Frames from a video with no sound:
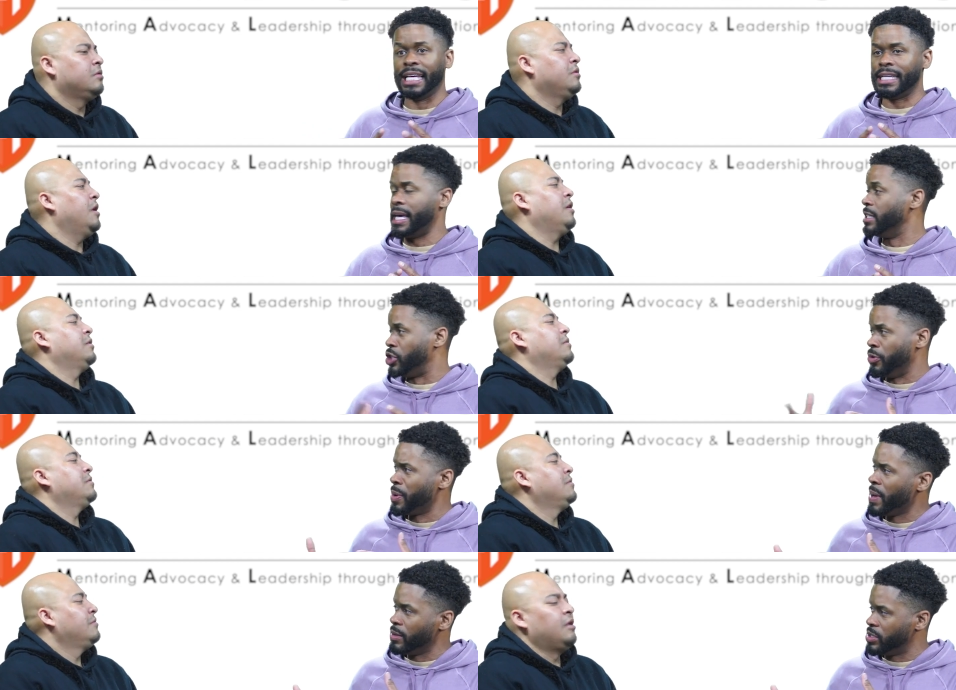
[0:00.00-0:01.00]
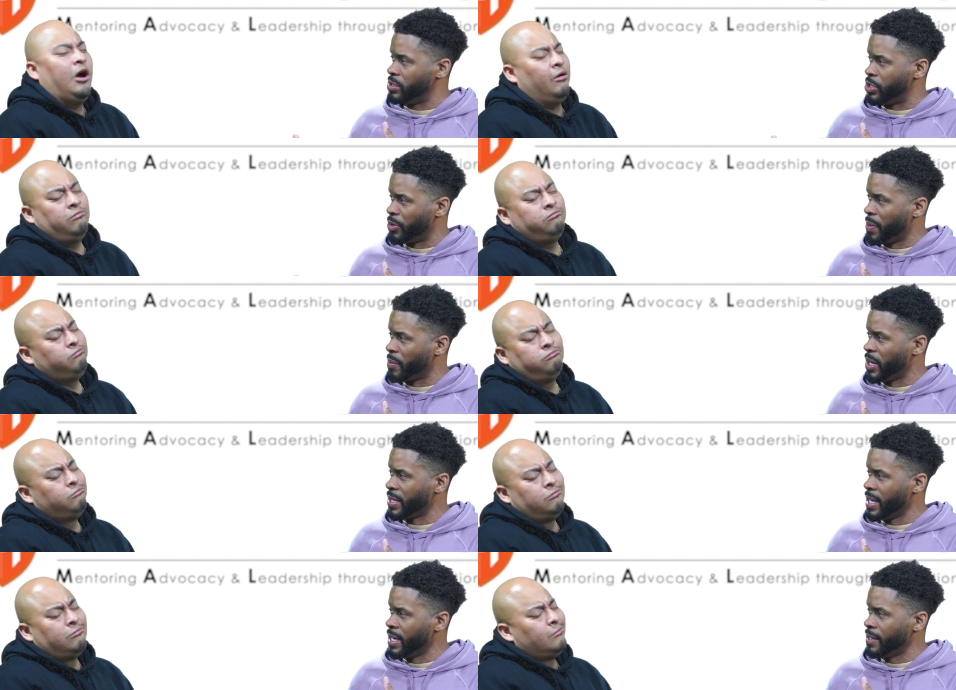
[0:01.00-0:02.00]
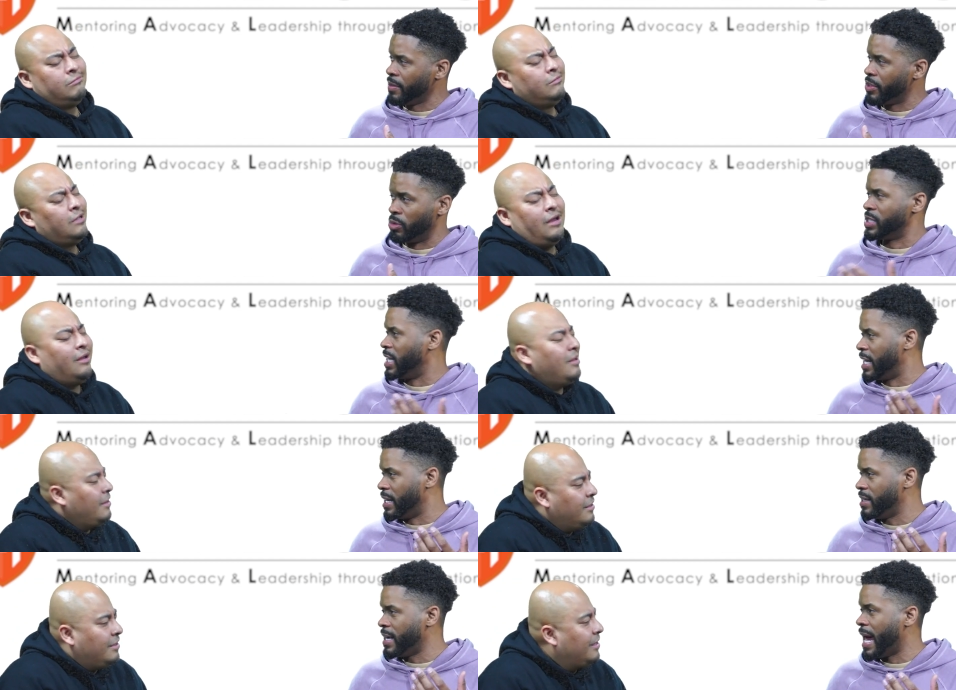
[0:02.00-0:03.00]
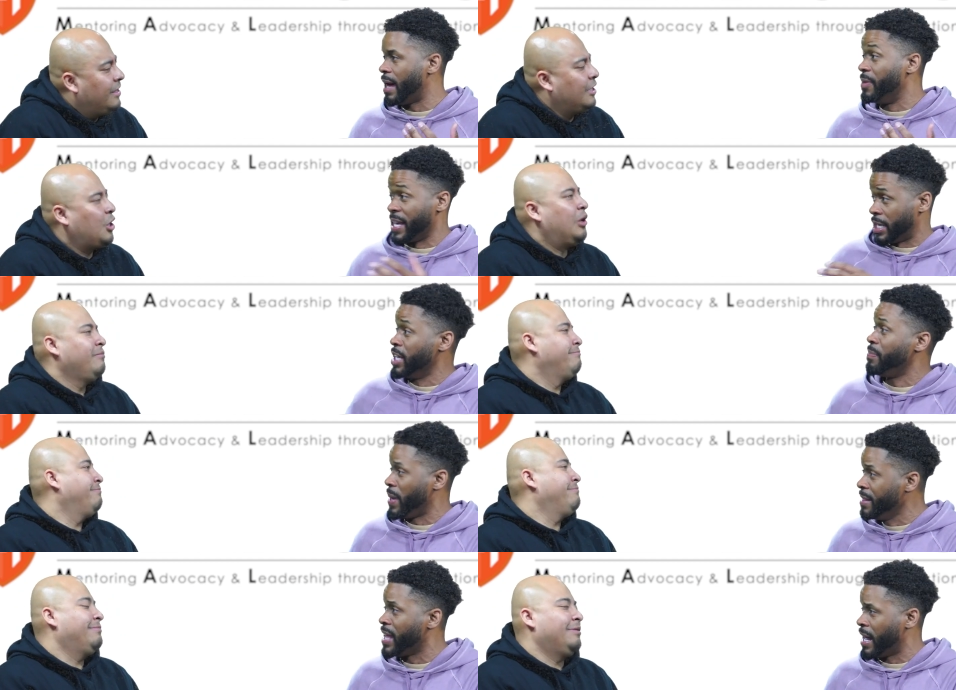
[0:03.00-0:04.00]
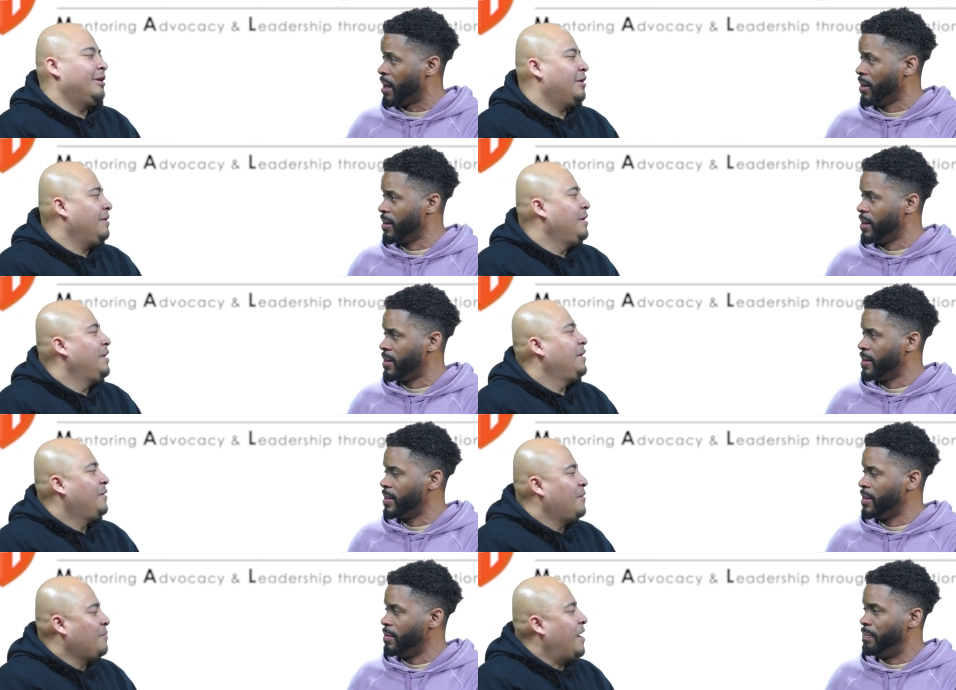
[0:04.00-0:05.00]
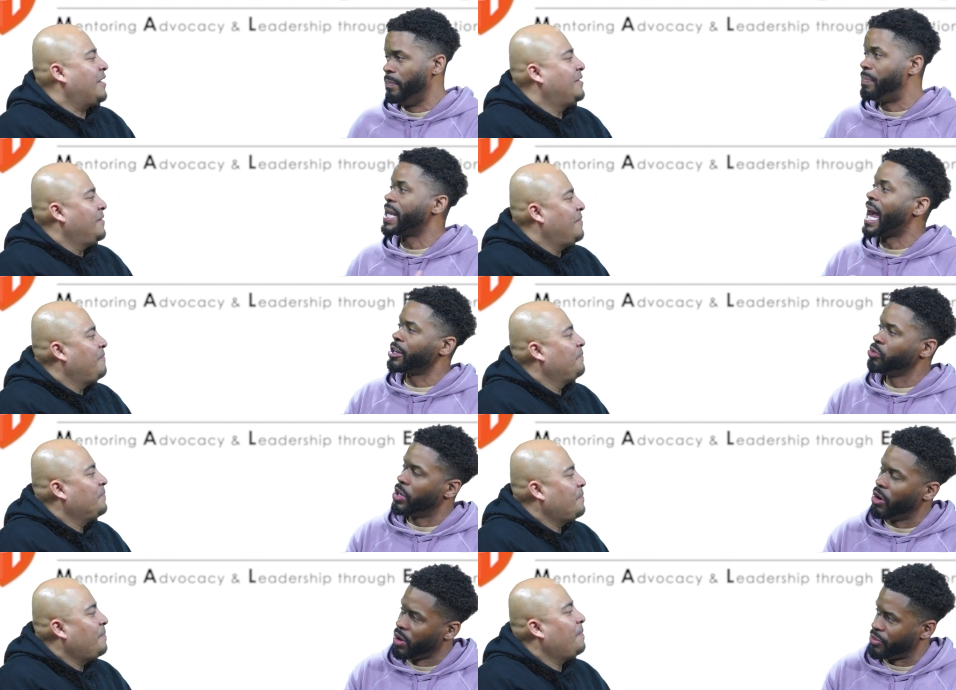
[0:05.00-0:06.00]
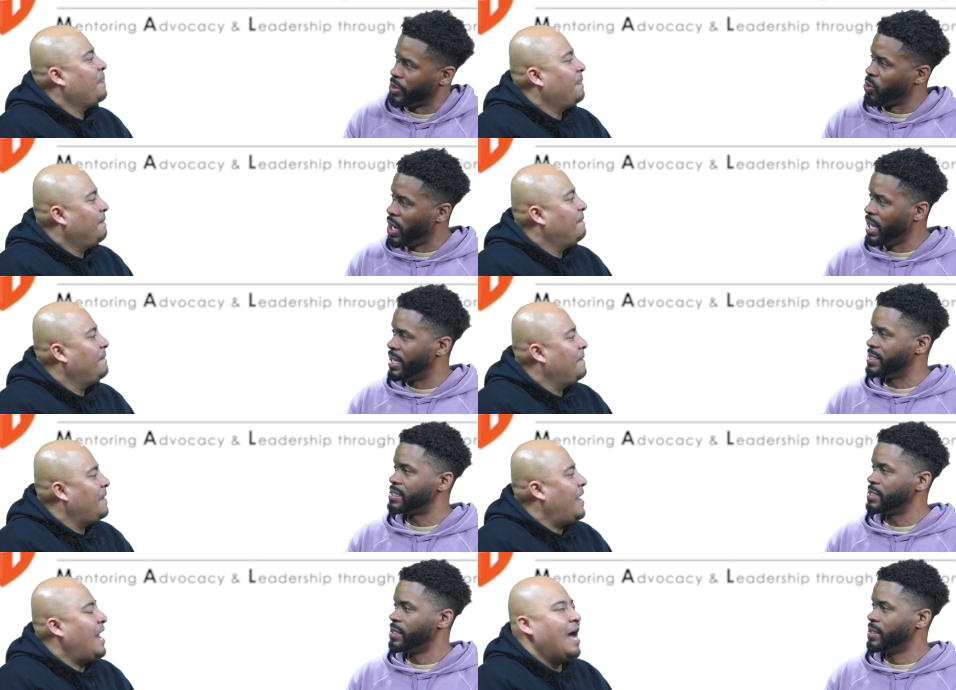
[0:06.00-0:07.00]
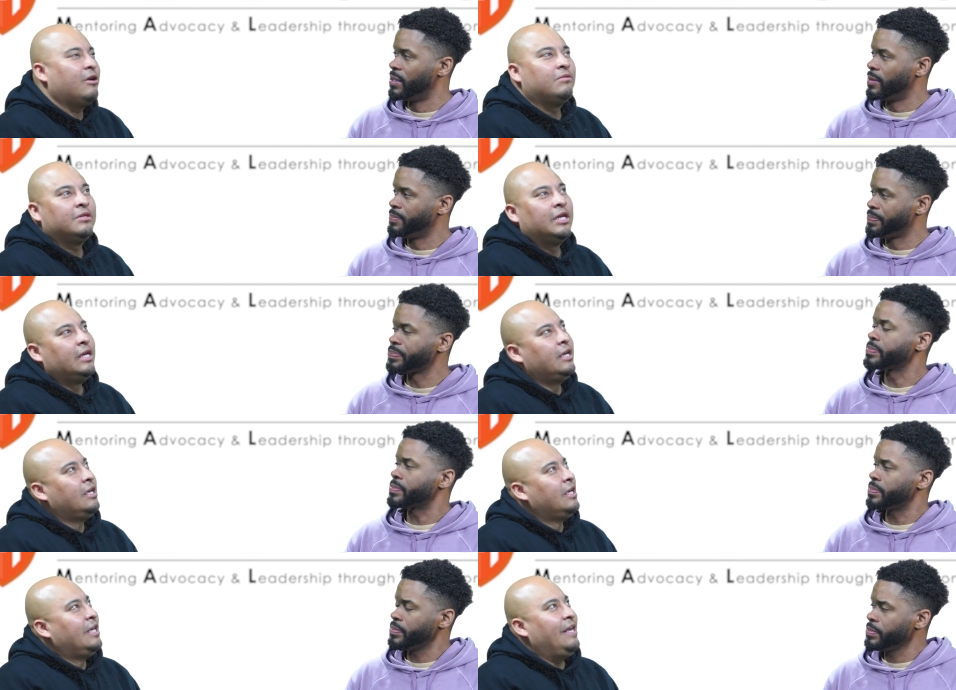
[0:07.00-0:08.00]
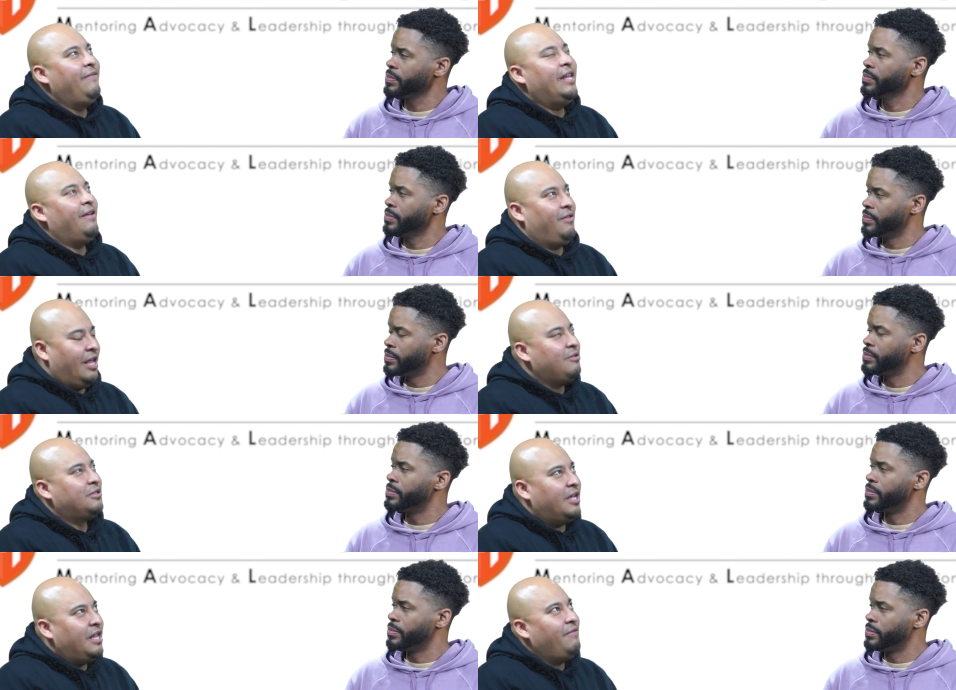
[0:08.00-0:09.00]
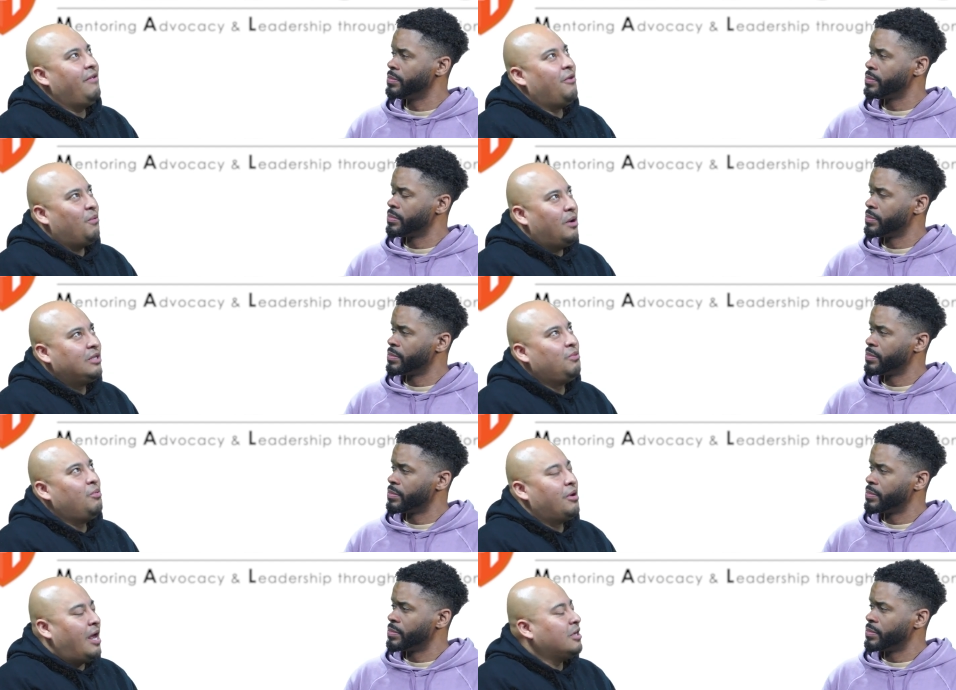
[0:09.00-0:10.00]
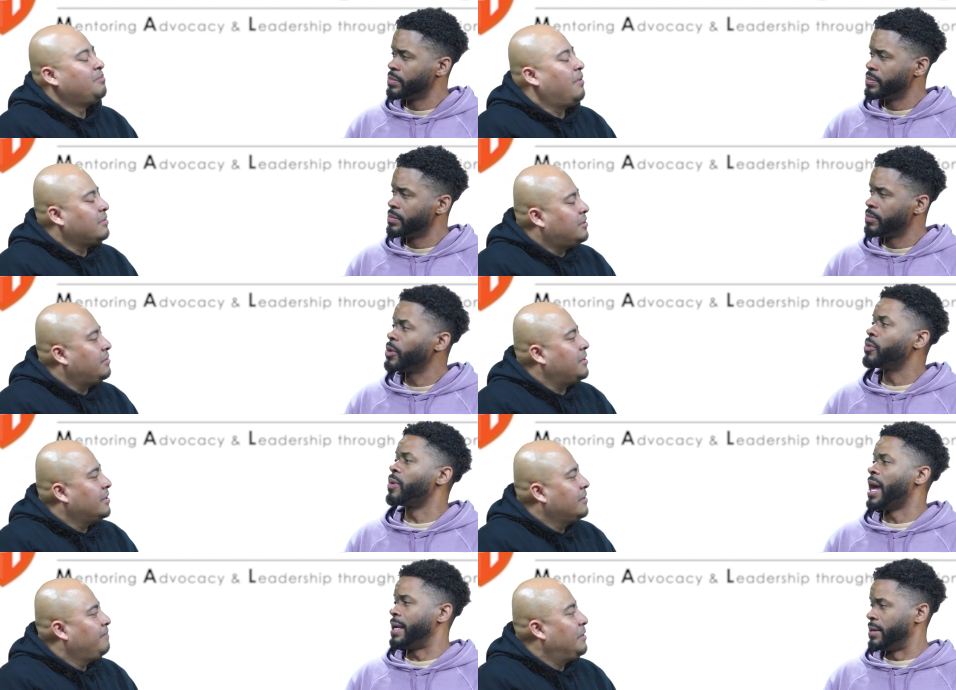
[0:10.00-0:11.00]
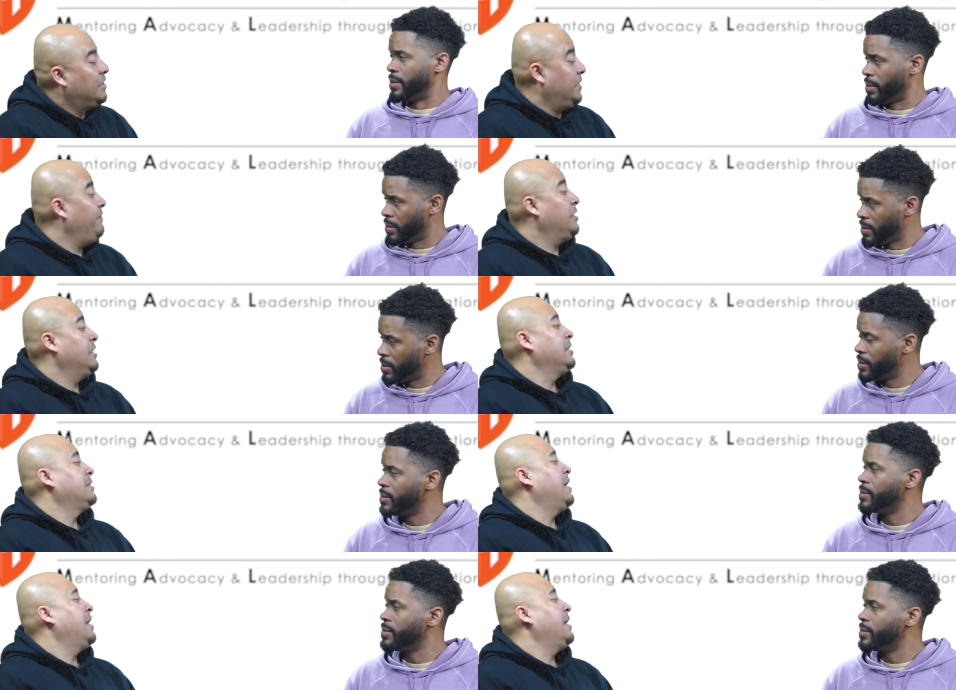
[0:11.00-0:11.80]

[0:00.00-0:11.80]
Speaker 1: didn't get, do you remember, no. do you remember anything? There was none. Yeah, the, the, it could have been there. Correct. But I don't know
Speaker 2: if it was. Yeah, I don't even if, like you said, even if there was, we were not exposed to it. Right. Because even to this